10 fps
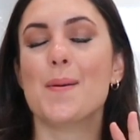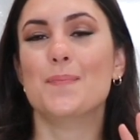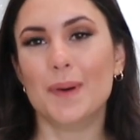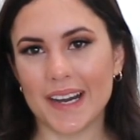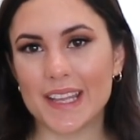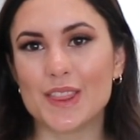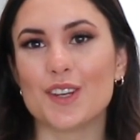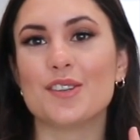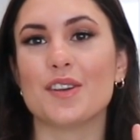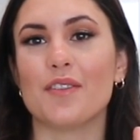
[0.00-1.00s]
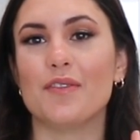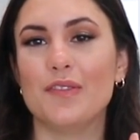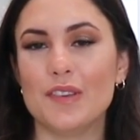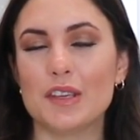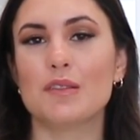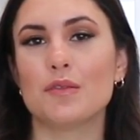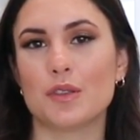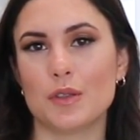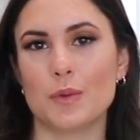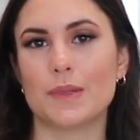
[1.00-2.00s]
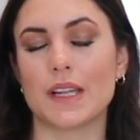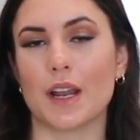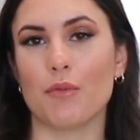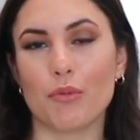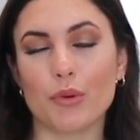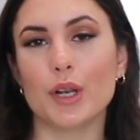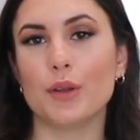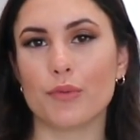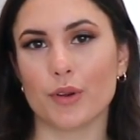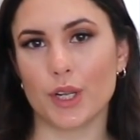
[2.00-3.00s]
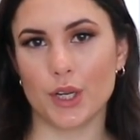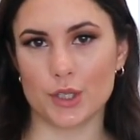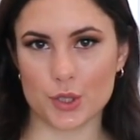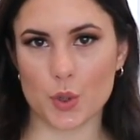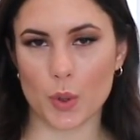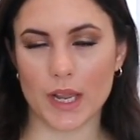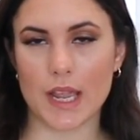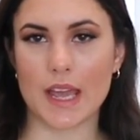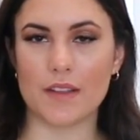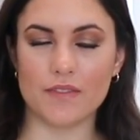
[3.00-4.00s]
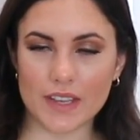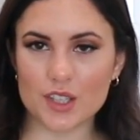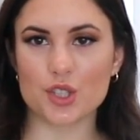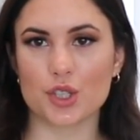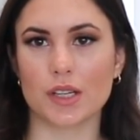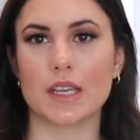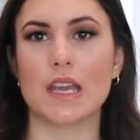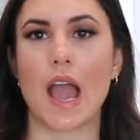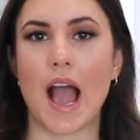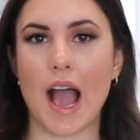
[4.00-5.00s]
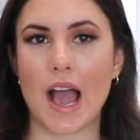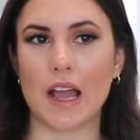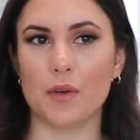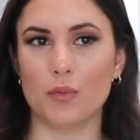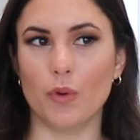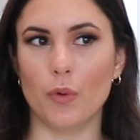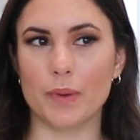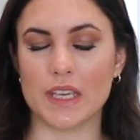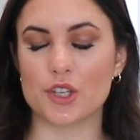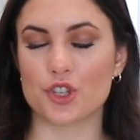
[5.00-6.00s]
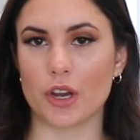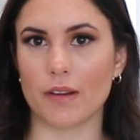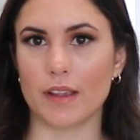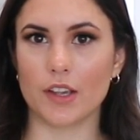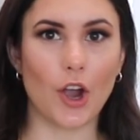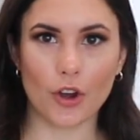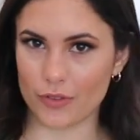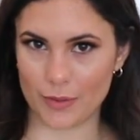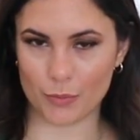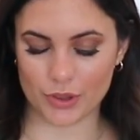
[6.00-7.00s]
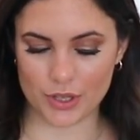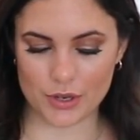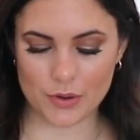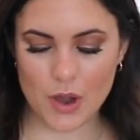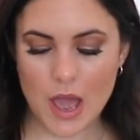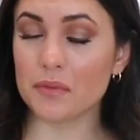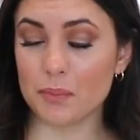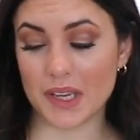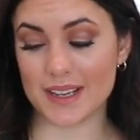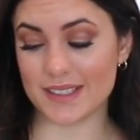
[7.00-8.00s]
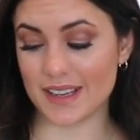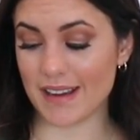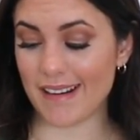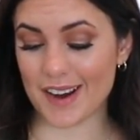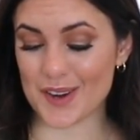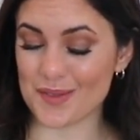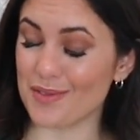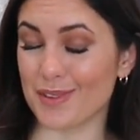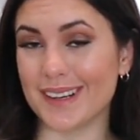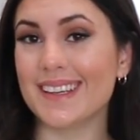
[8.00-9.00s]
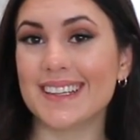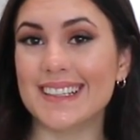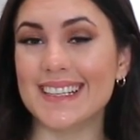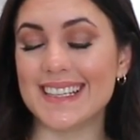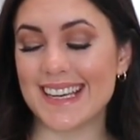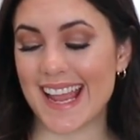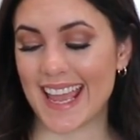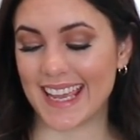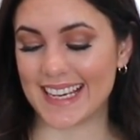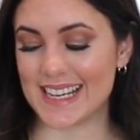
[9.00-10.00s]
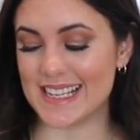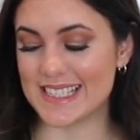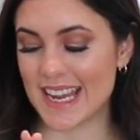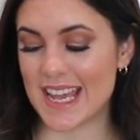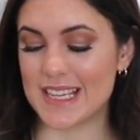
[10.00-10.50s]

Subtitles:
But there's a few soups that I really enjoy, and eventually I will be sharing all of them with you because they are really good, and